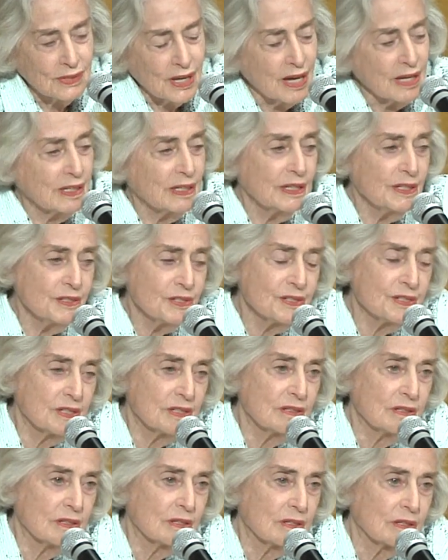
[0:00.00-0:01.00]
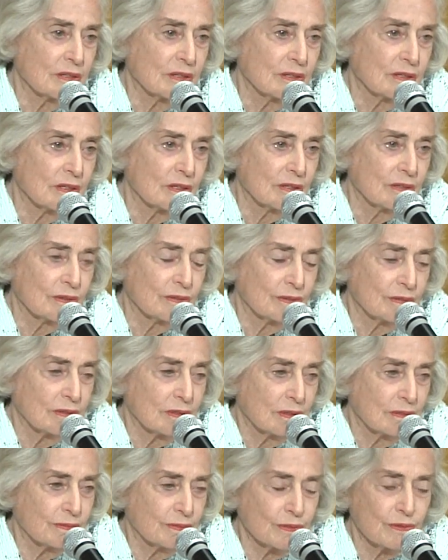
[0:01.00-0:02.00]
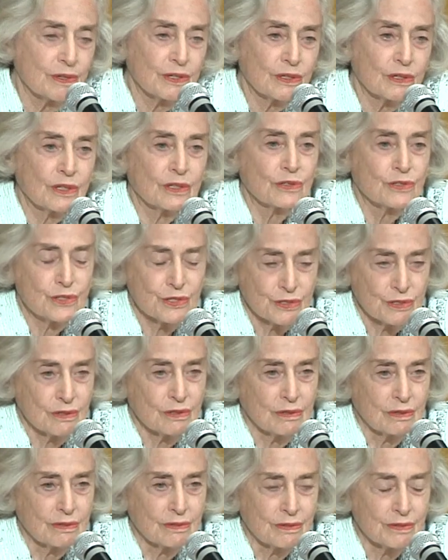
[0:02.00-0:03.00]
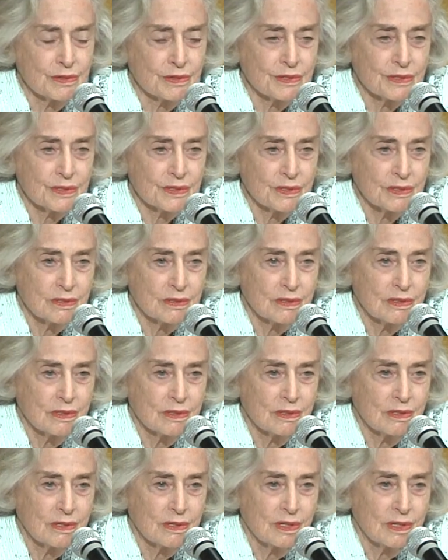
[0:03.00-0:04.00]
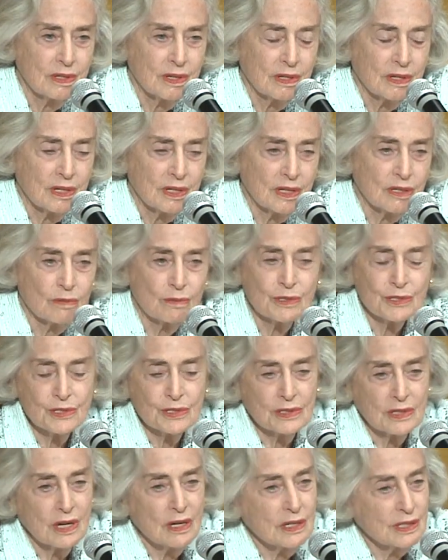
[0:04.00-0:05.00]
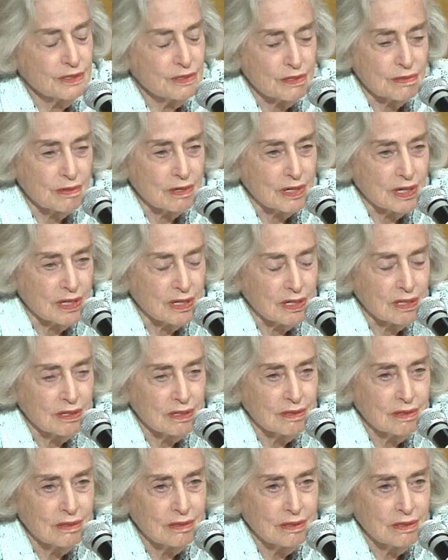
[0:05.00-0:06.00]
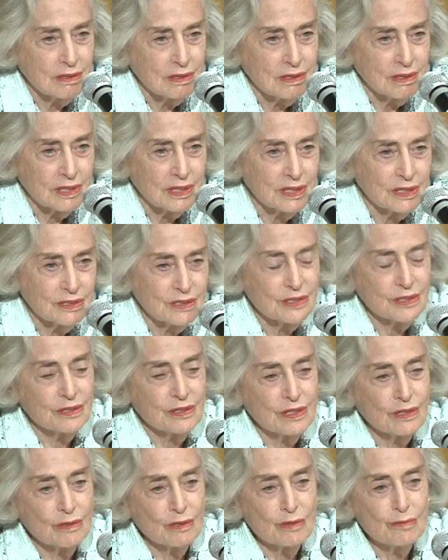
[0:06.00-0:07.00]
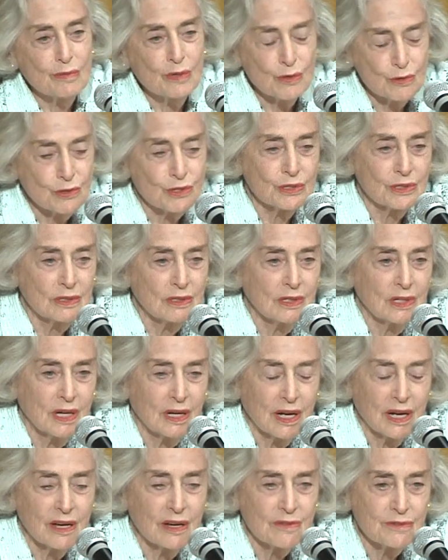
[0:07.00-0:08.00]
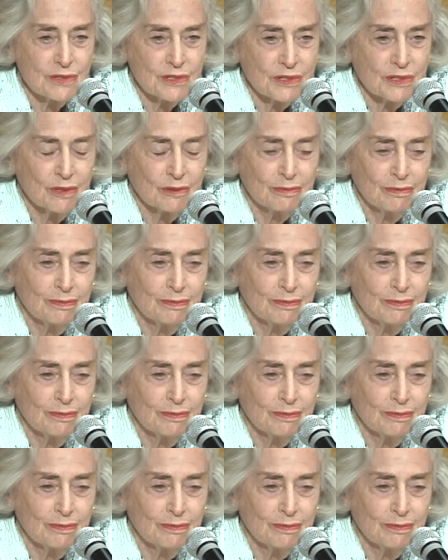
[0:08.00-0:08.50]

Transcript: I listened for their concerns. It was an entree into their emotional lives.